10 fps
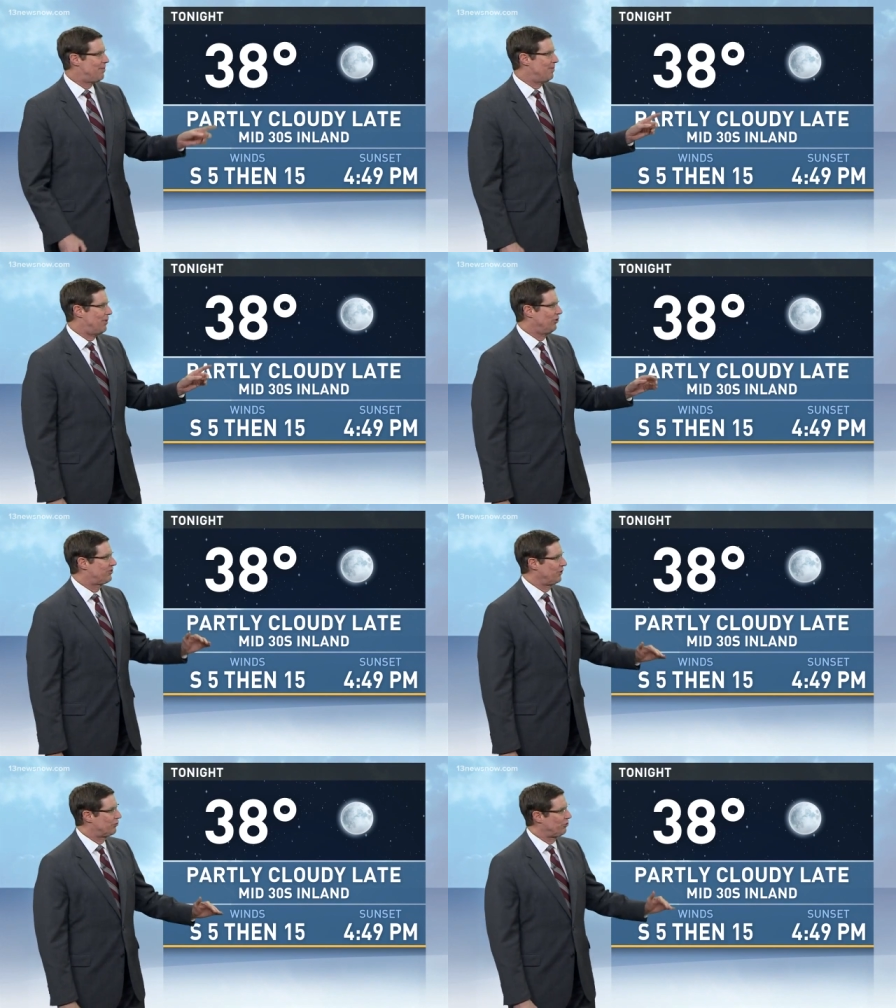But
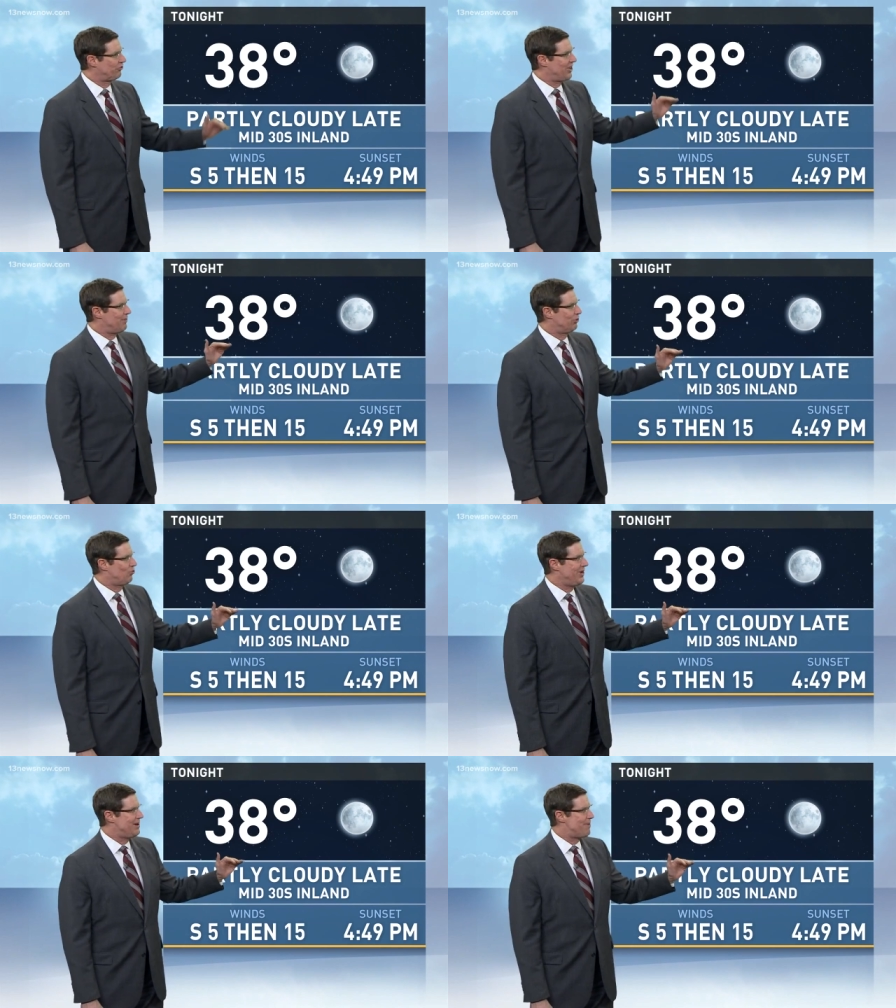most of us will say
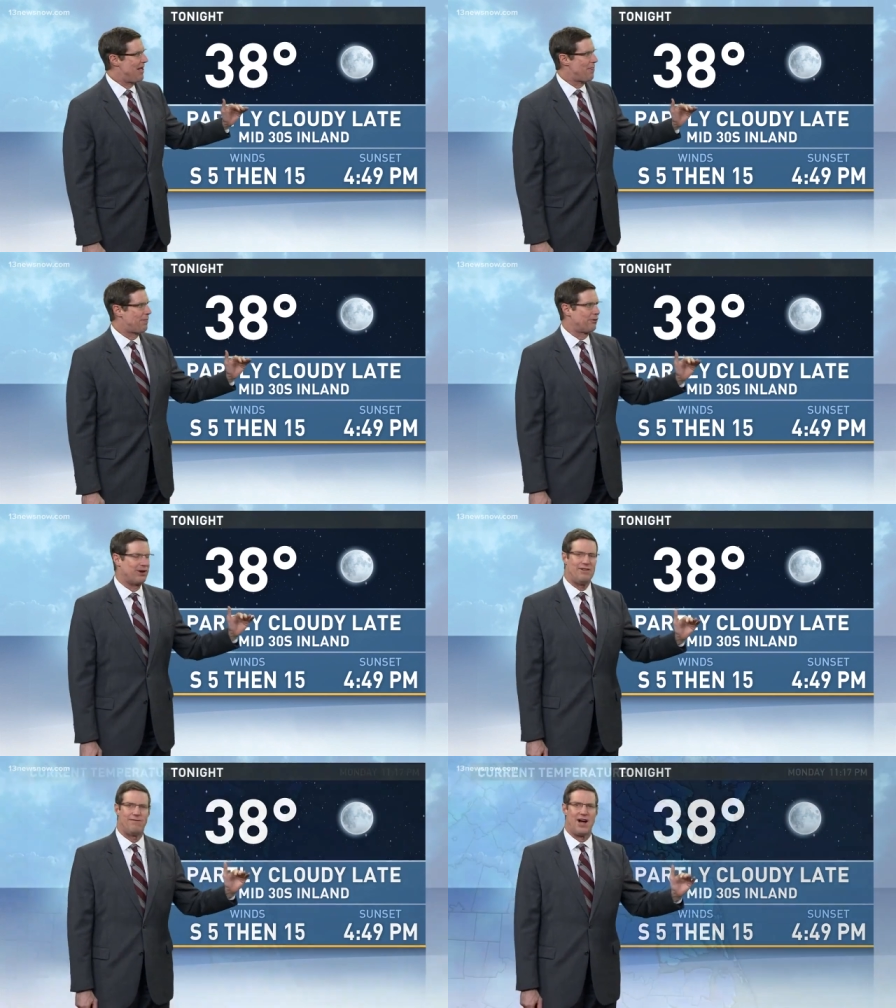between about
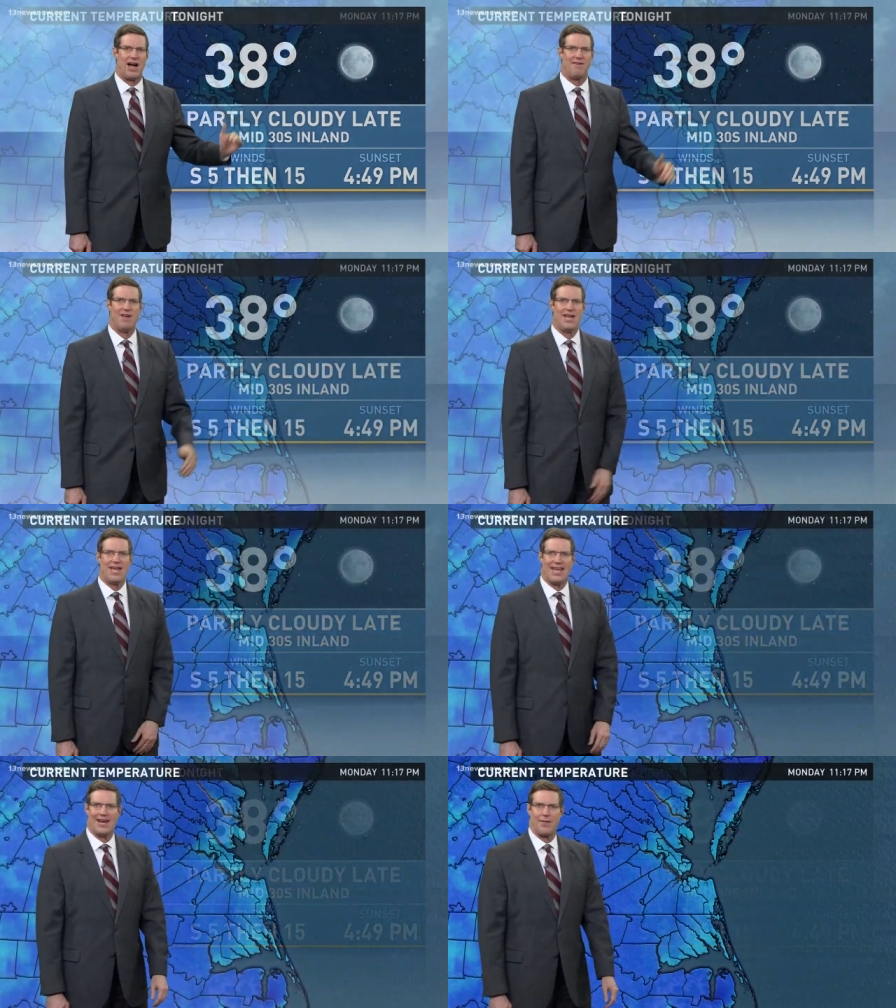35
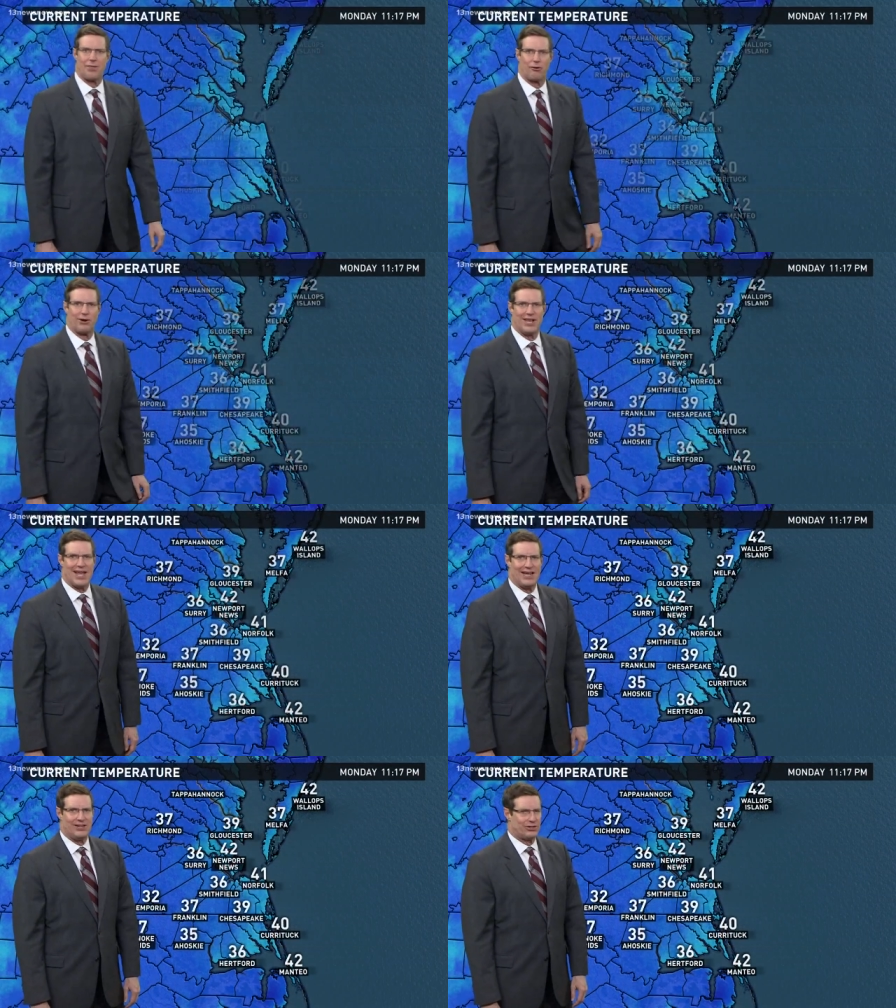and
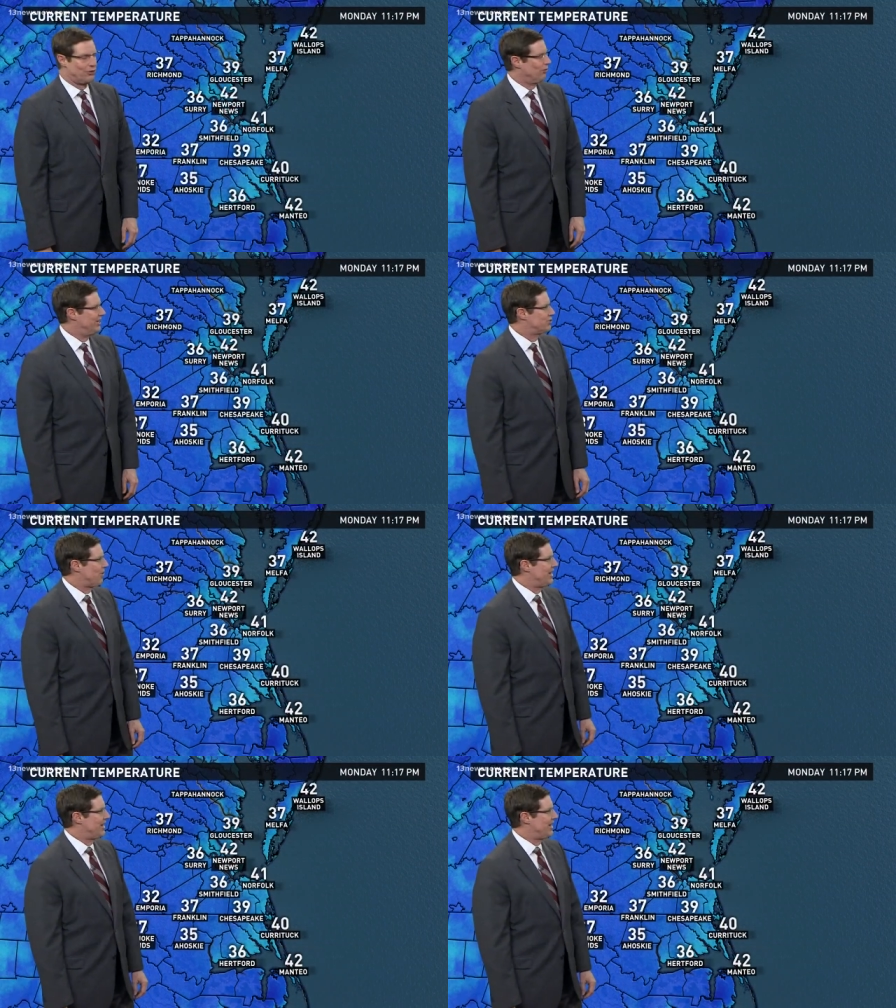38 degrees.